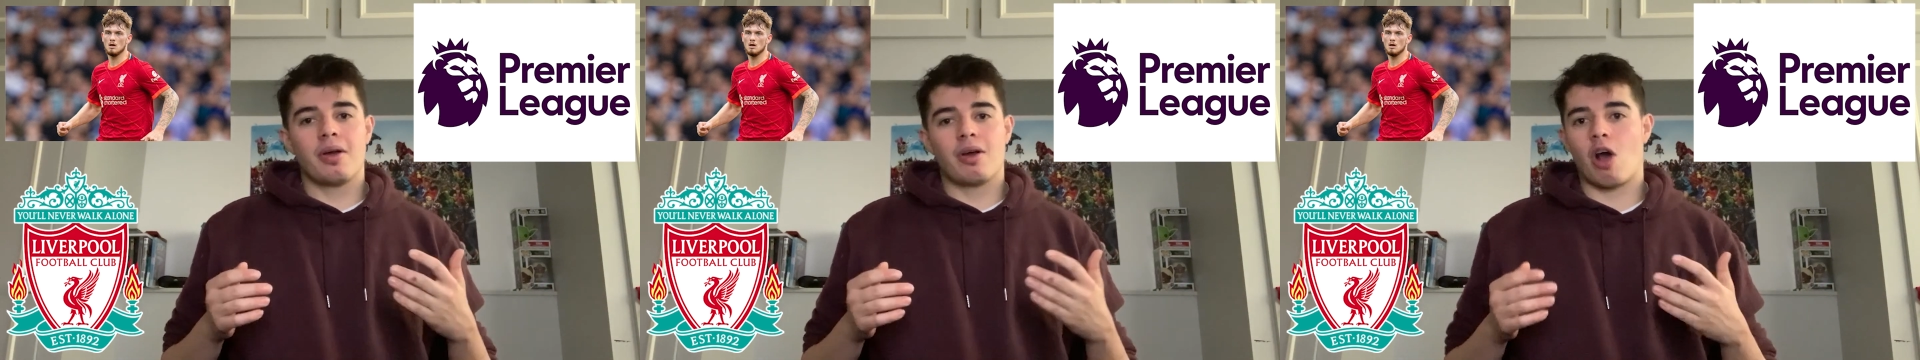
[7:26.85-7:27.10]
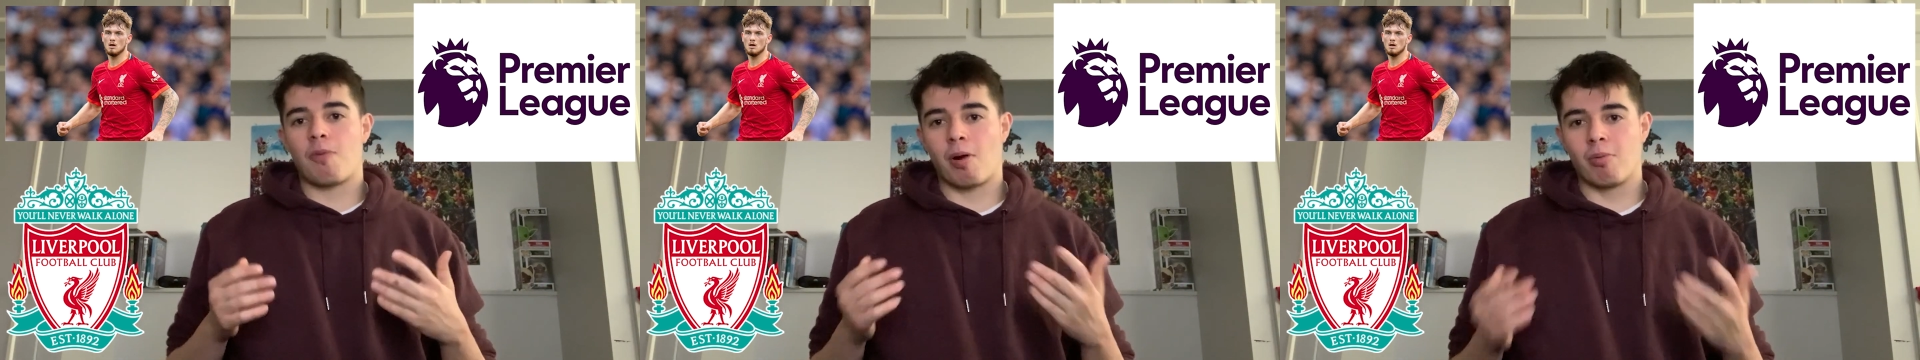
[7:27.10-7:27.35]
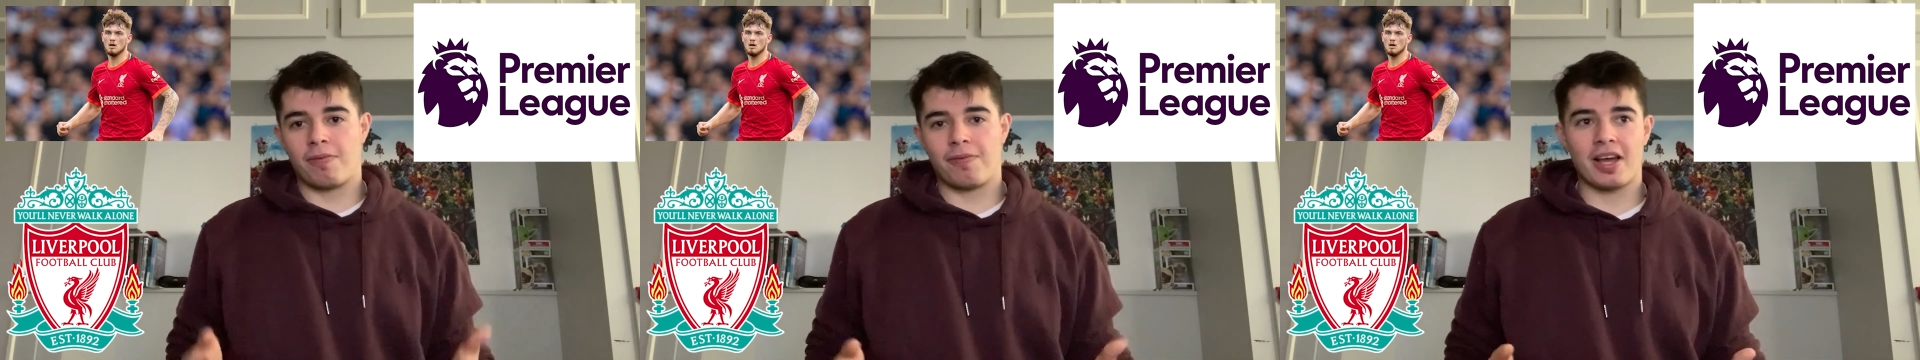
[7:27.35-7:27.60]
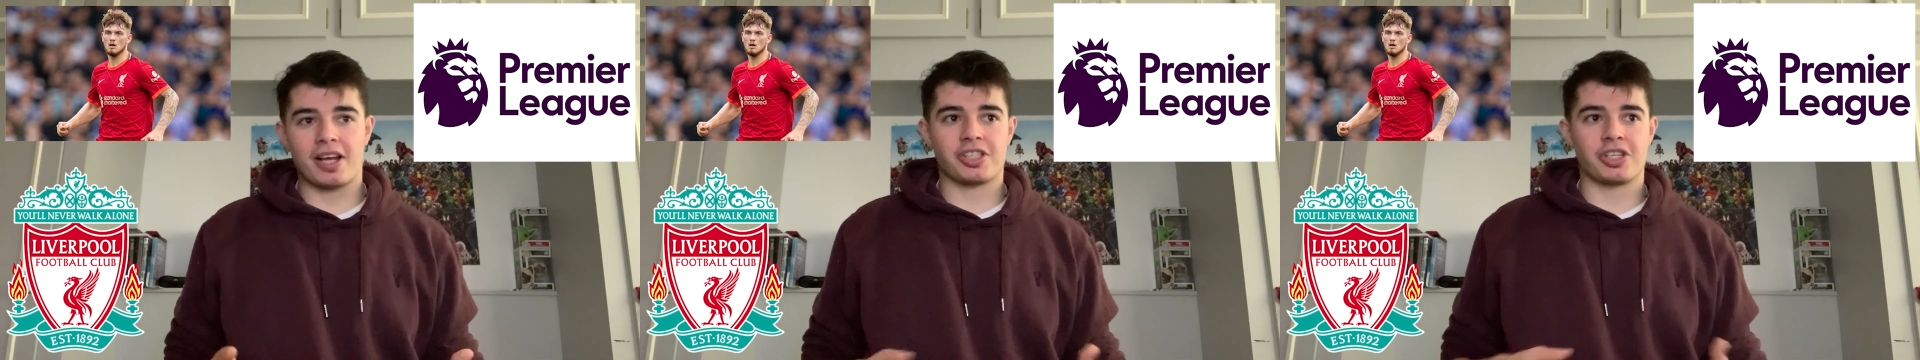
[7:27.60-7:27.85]
Upon
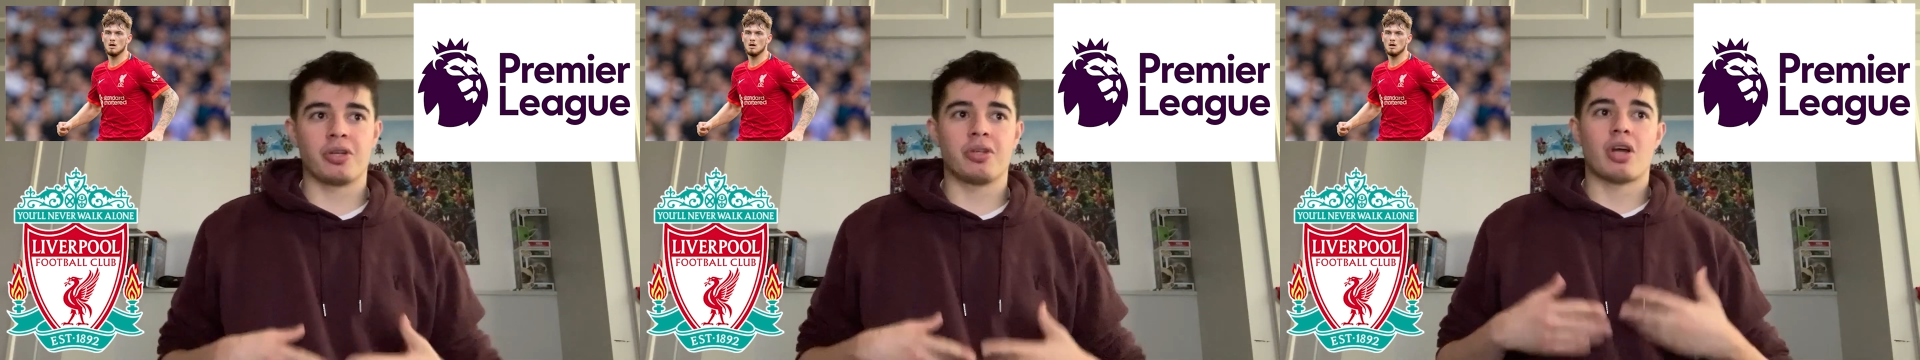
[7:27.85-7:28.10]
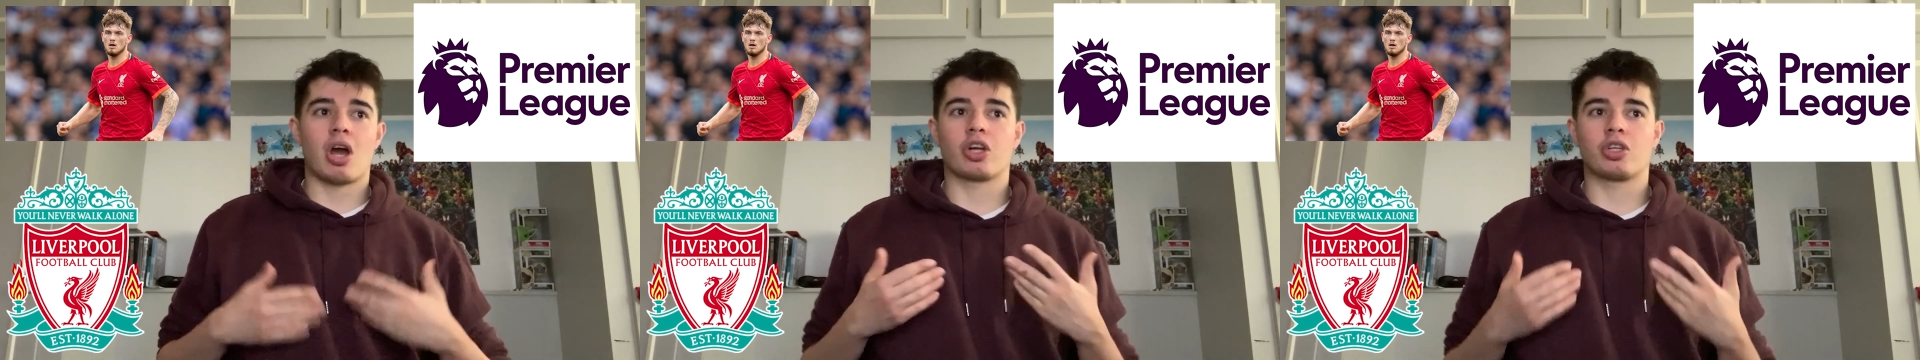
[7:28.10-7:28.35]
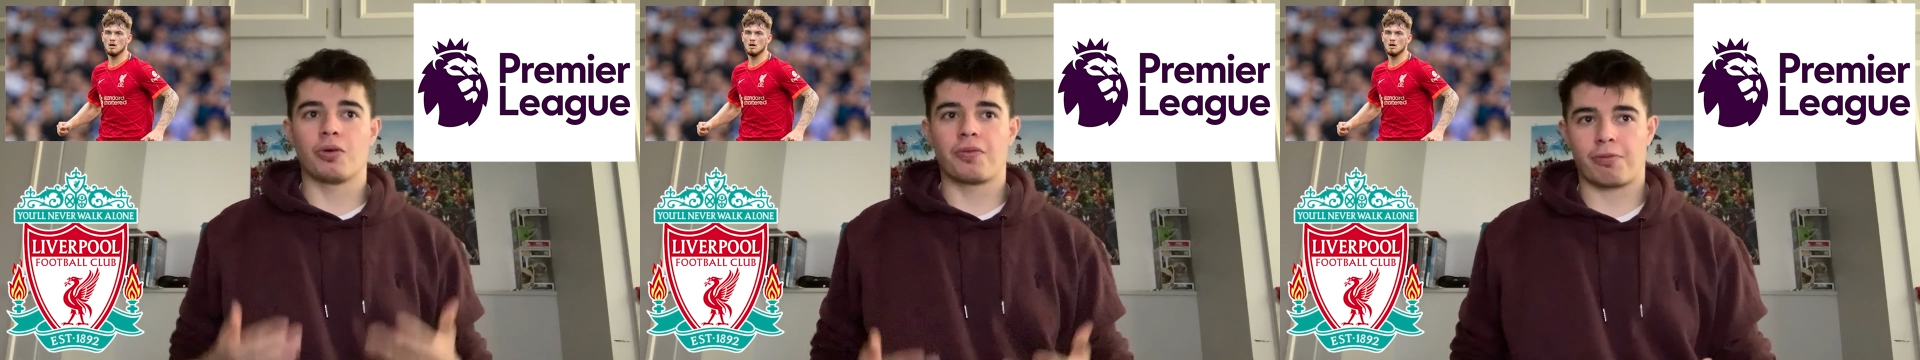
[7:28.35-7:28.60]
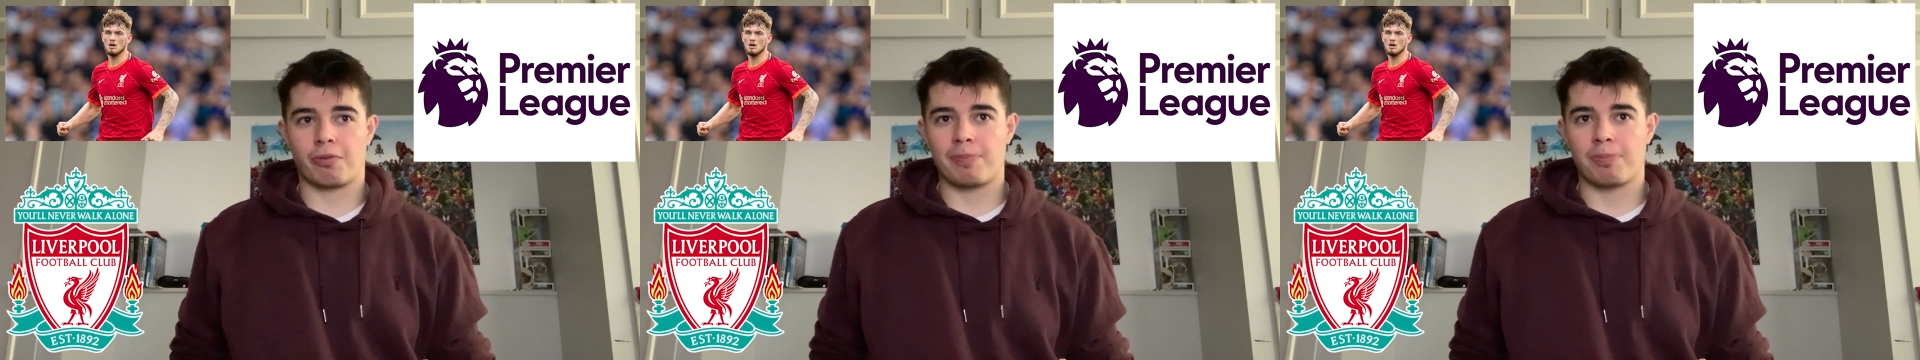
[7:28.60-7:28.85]
reflection, a good
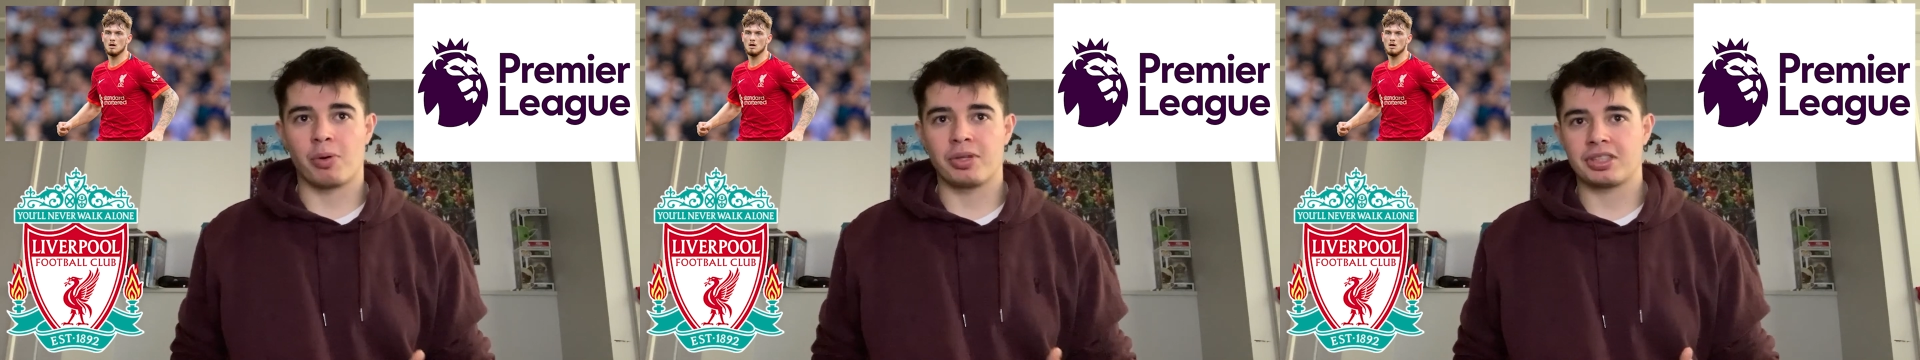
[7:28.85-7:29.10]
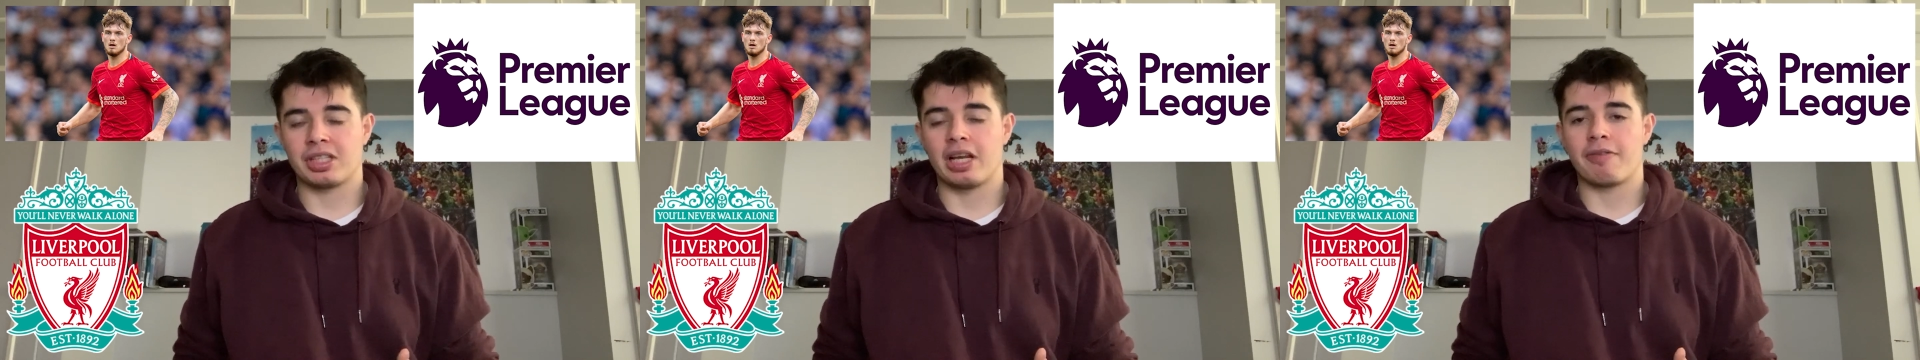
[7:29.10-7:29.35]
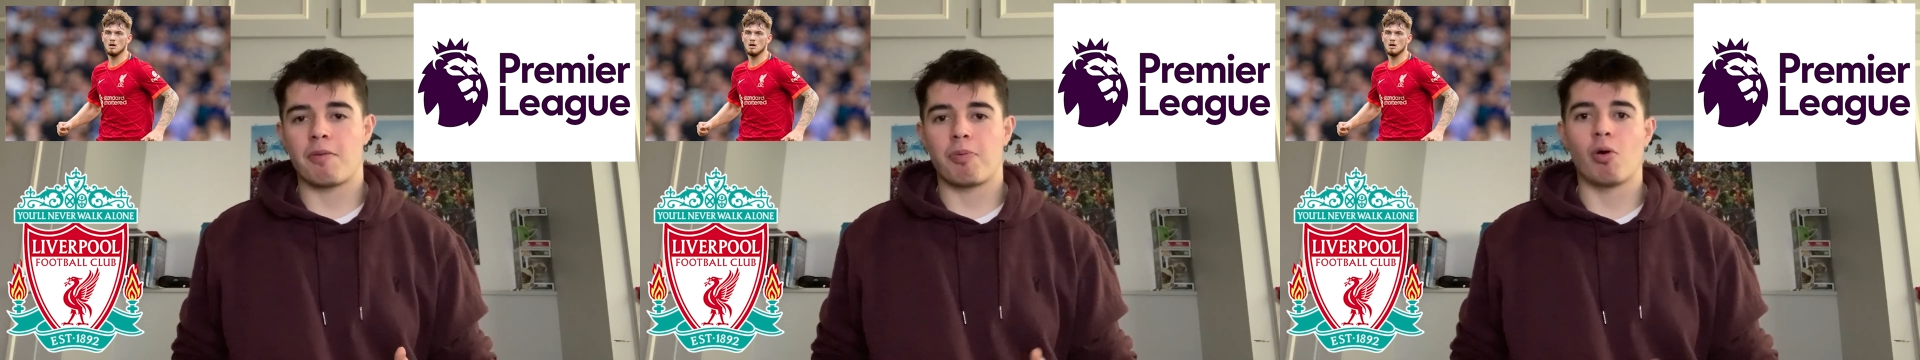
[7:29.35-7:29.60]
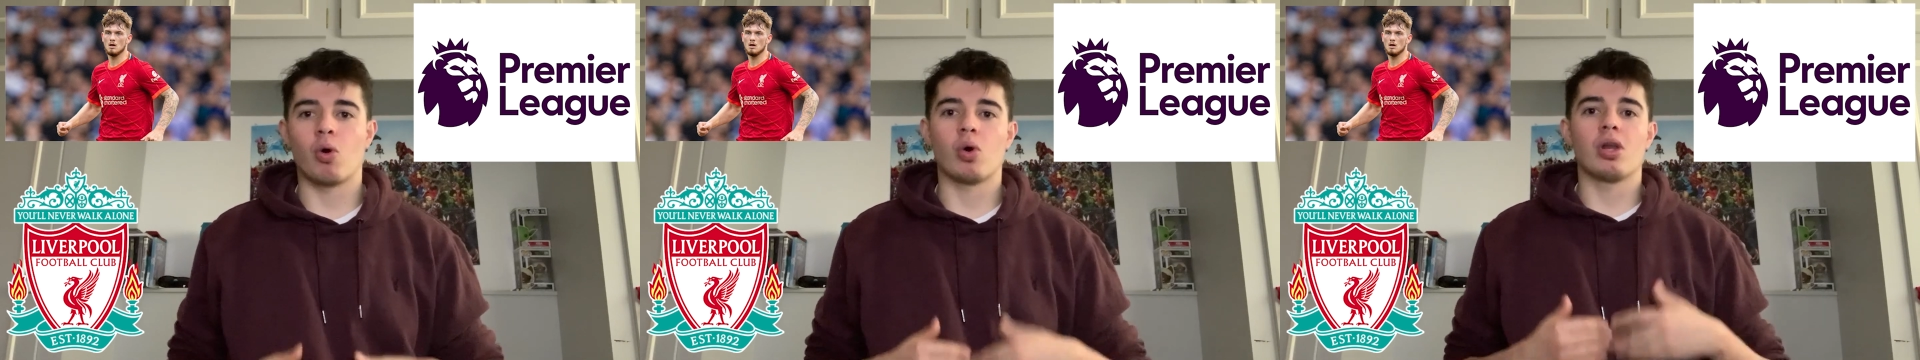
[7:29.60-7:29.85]
3 points to
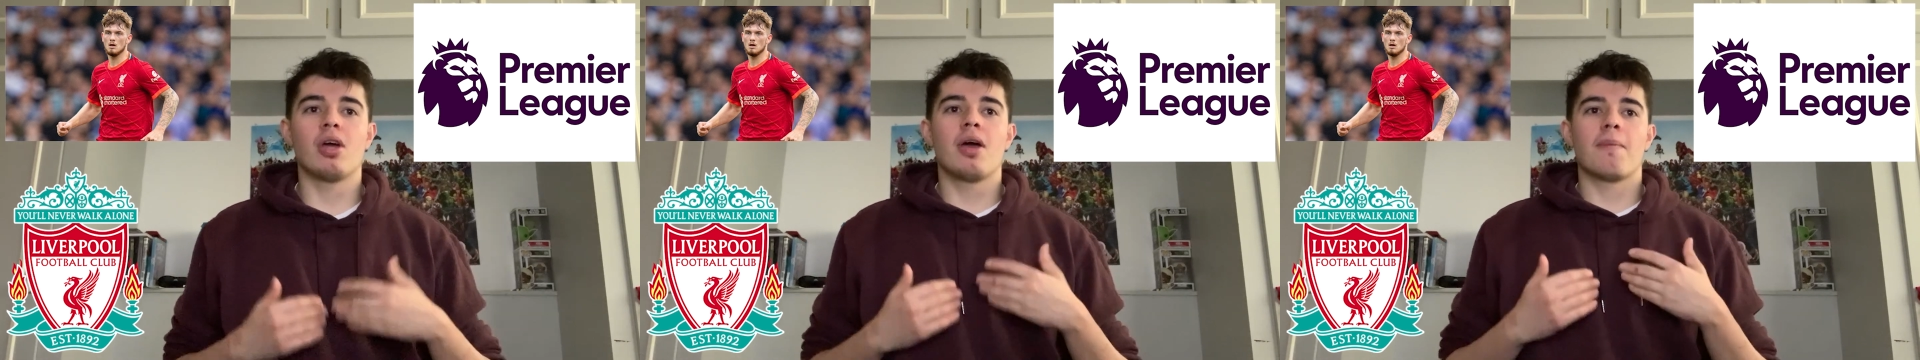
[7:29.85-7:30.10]
Liverpool.